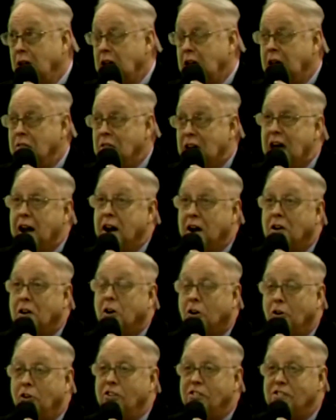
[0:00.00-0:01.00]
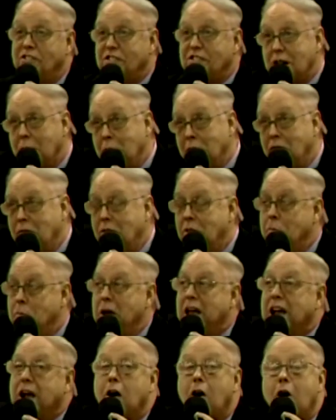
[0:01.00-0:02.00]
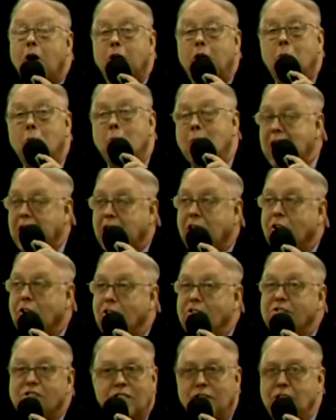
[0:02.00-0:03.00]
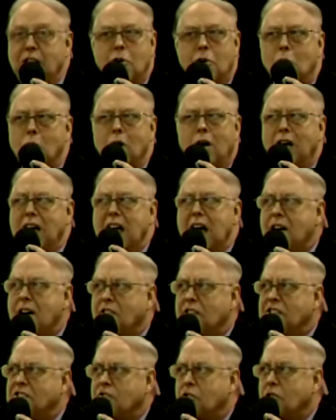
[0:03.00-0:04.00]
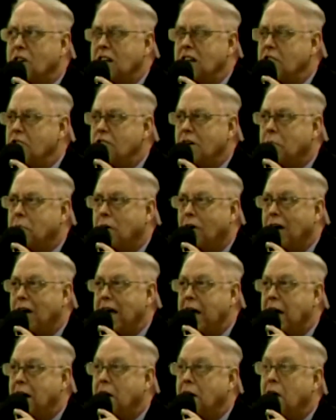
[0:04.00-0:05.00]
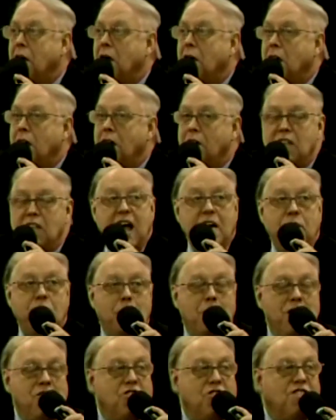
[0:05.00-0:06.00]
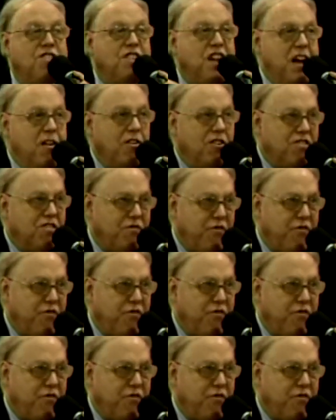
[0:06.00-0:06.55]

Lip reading: And that includes some of the big automakers. they don't really have a strategic plan. They have a bunch of sales